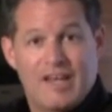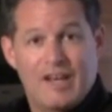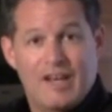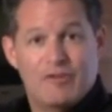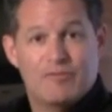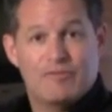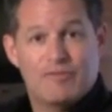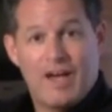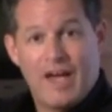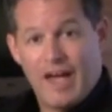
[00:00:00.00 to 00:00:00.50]

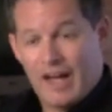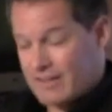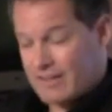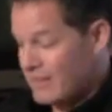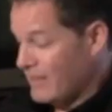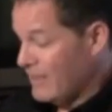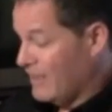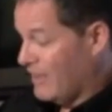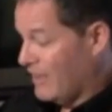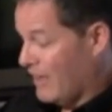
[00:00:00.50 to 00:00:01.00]
And in
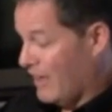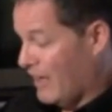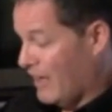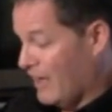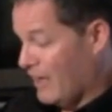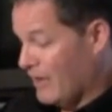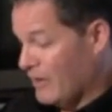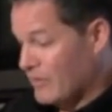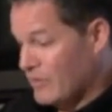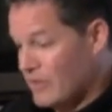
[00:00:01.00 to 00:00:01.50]
fact,
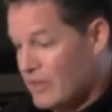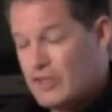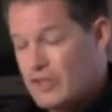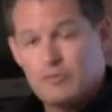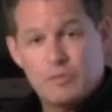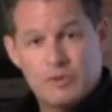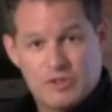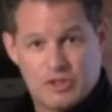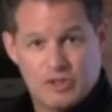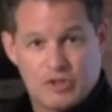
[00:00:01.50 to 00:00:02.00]

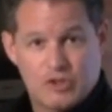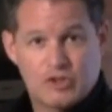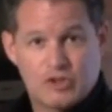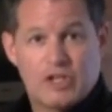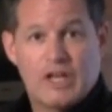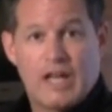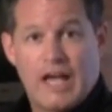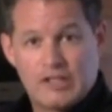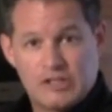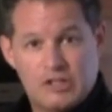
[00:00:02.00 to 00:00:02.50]
these
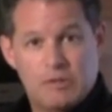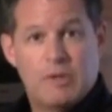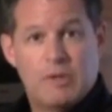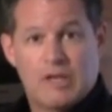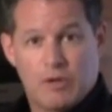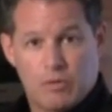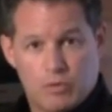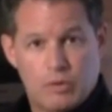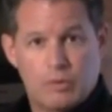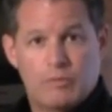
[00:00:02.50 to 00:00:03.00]
materials can actually
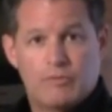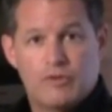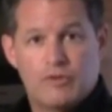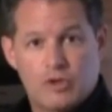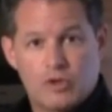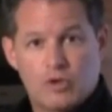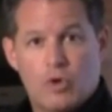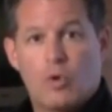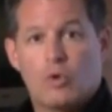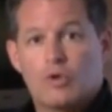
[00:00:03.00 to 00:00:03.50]
make a room feel